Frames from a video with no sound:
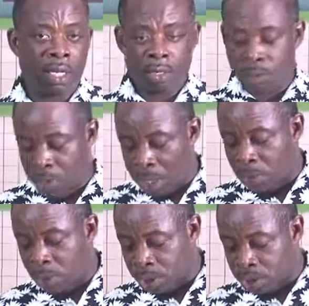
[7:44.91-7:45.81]
So that
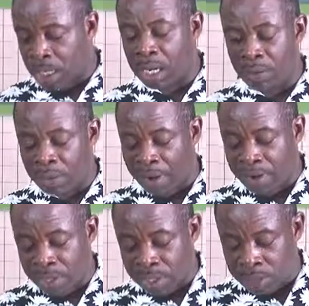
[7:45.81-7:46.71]
will tell you the
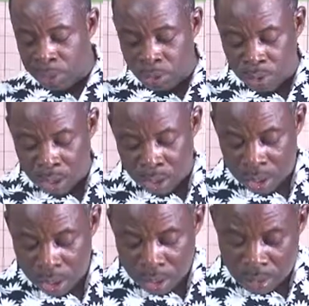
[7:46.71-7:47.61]
variation between
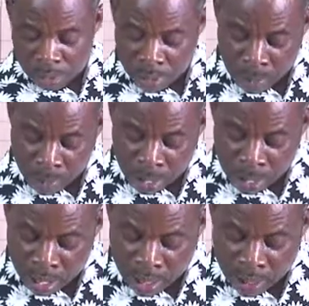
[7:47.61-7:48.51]
maybe